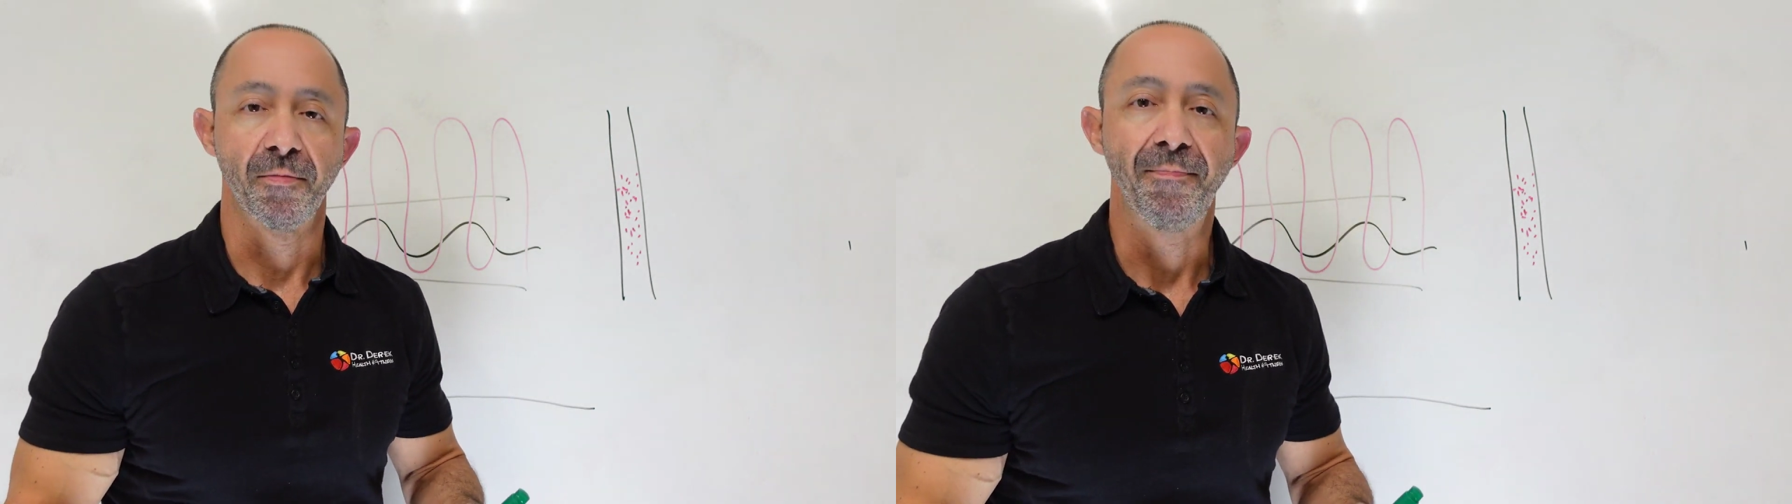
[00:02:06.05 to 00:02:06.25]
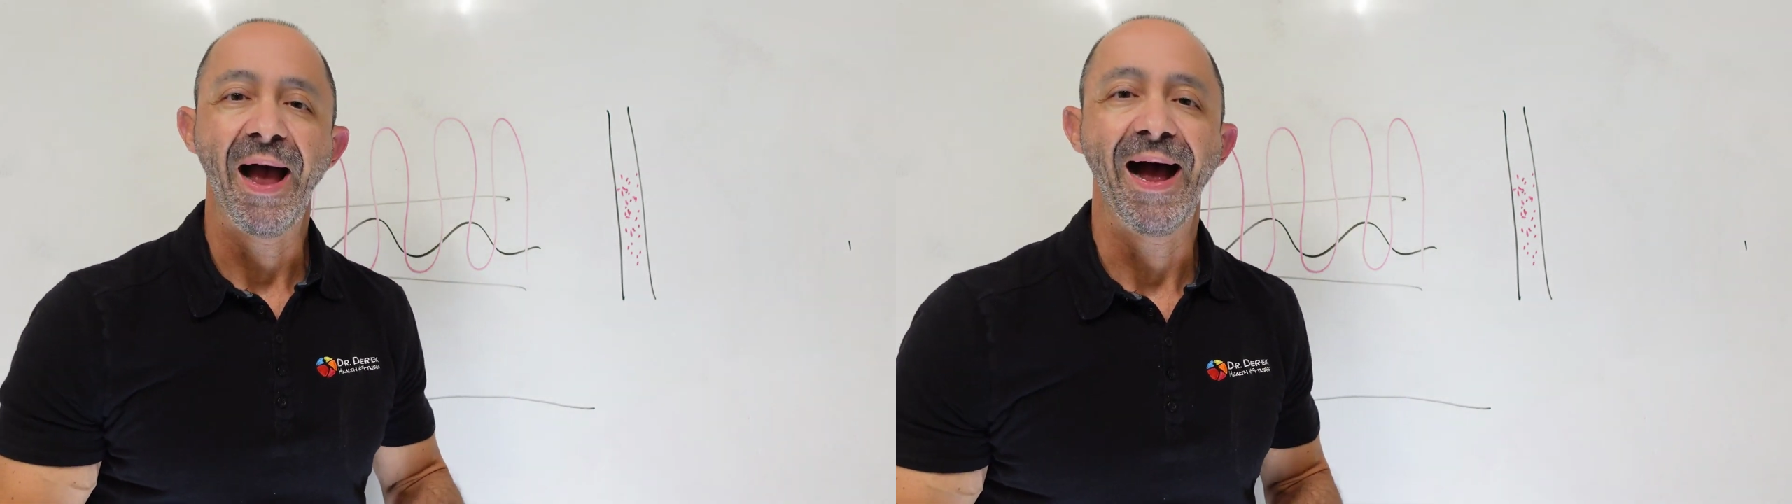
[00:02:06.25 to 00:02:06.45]

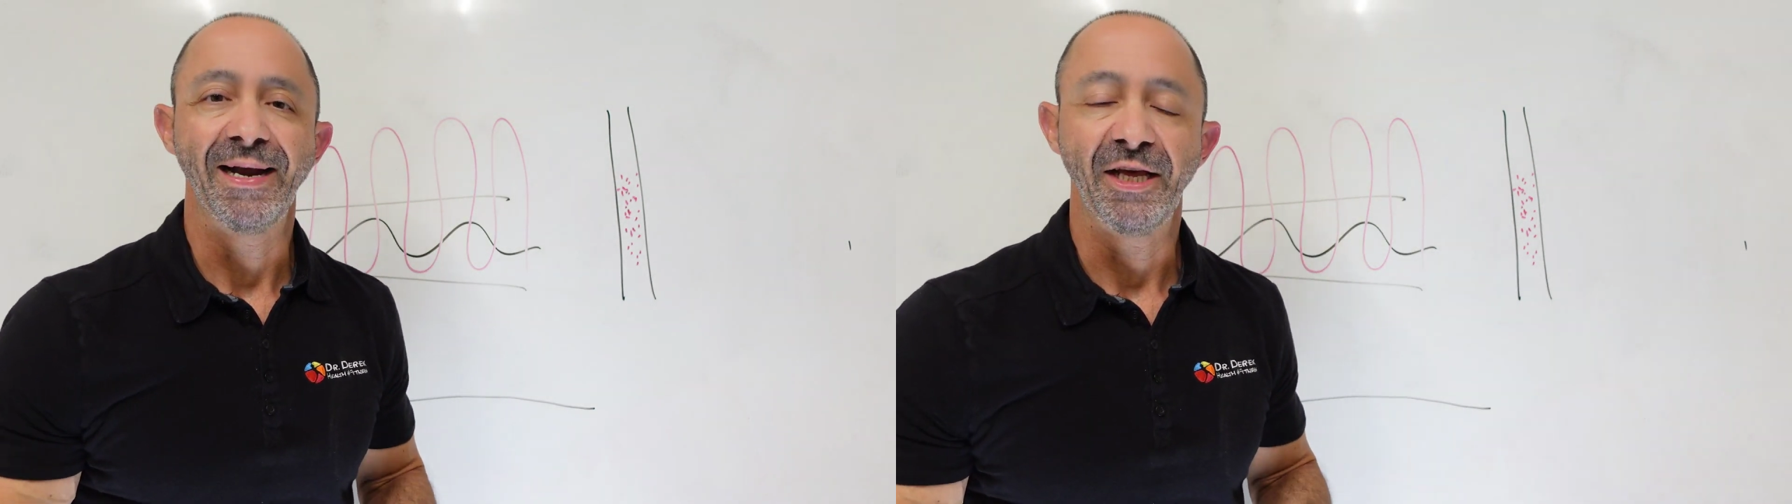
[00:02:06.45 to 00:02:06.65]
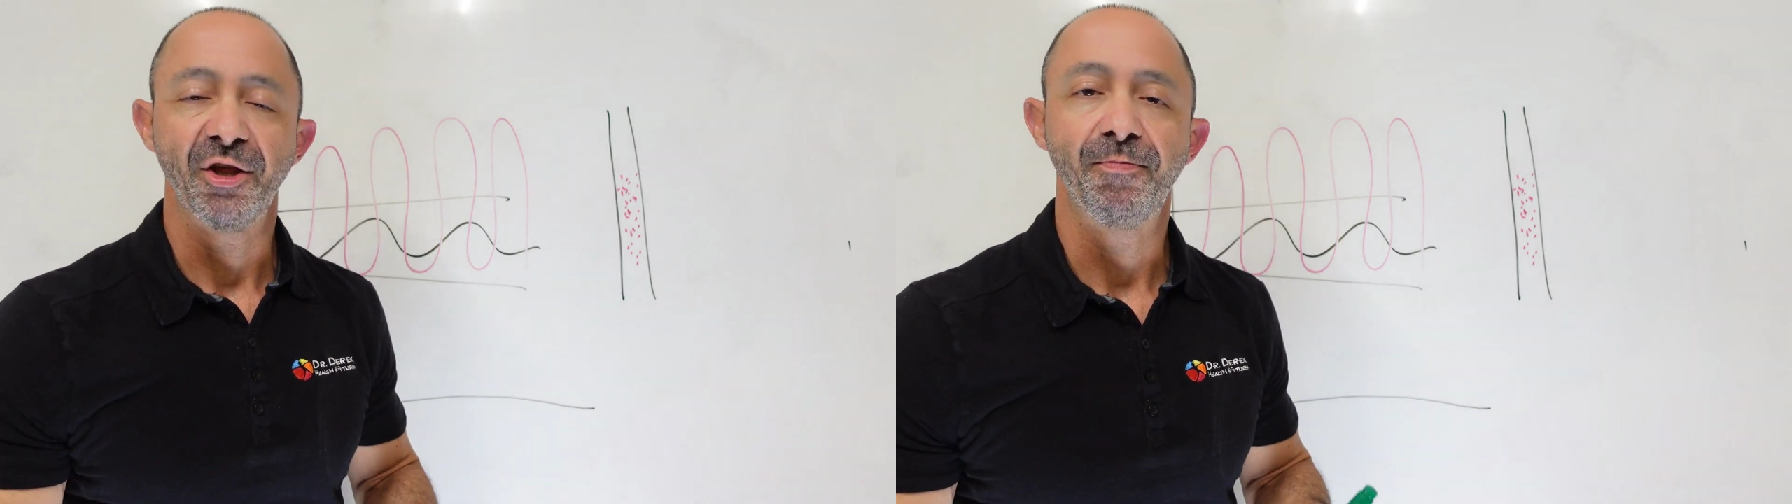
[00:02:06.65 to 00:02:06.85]

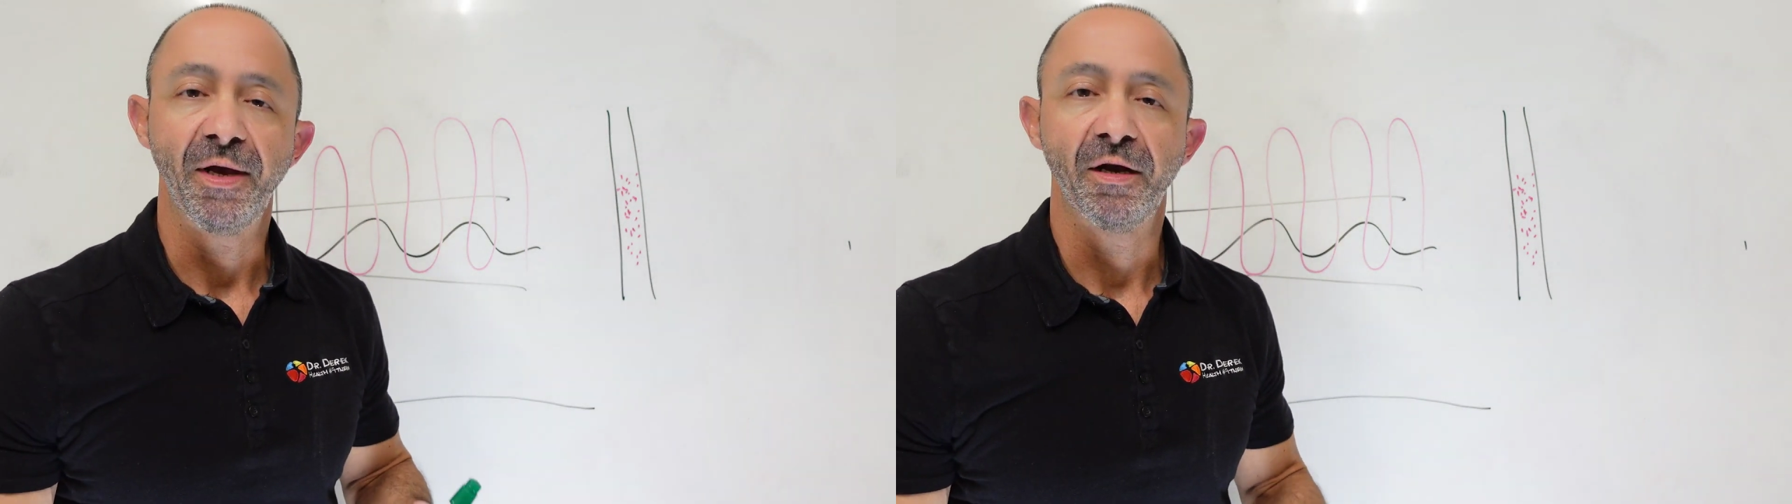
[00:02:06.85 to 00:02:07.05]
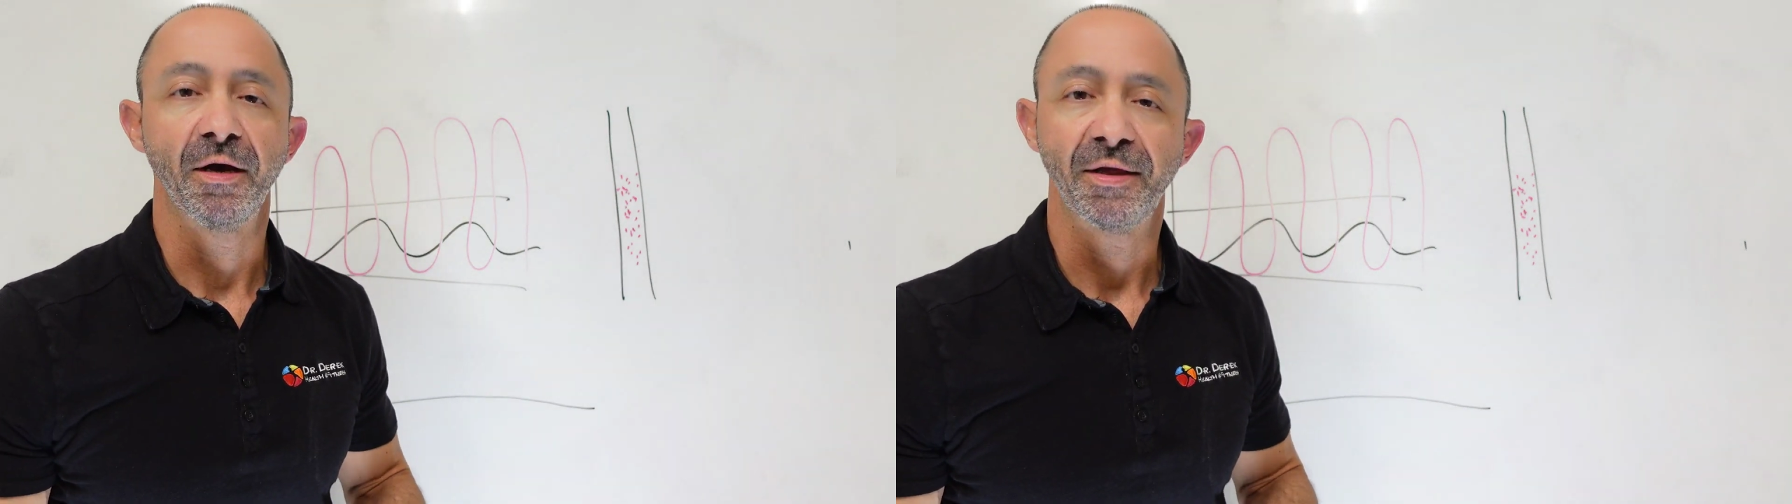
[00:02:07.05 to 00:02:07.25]
bad is
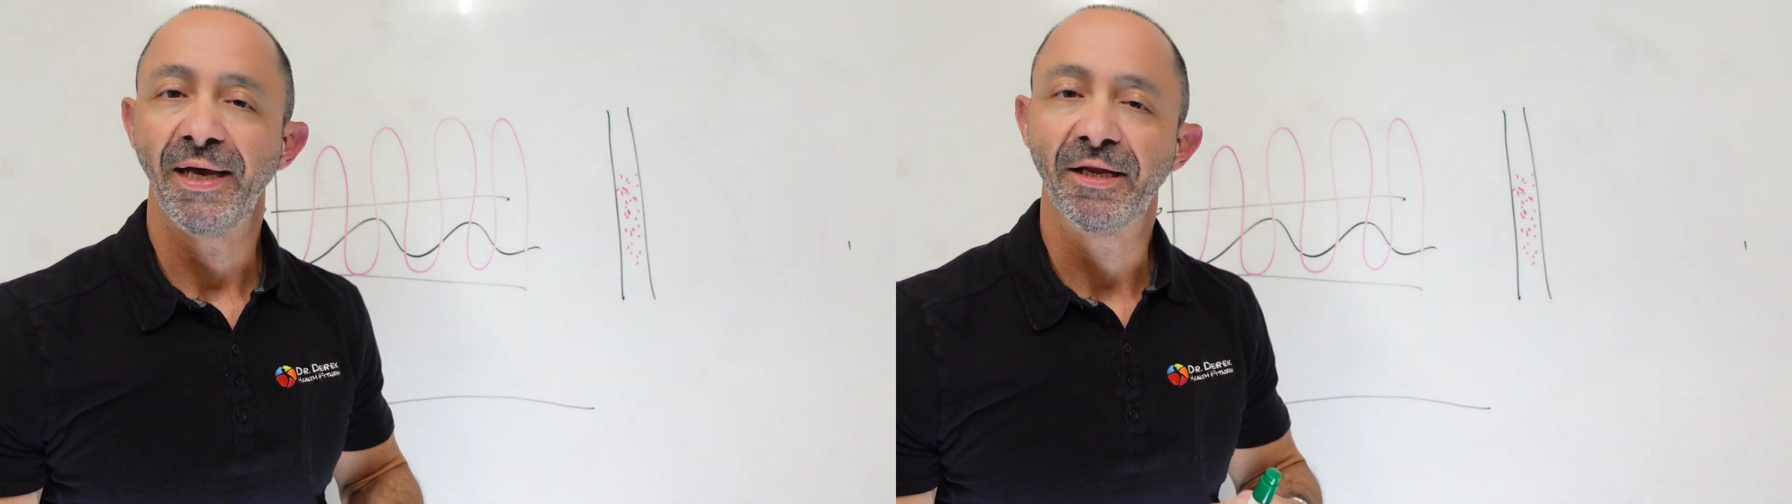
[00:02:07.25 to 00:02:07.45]
because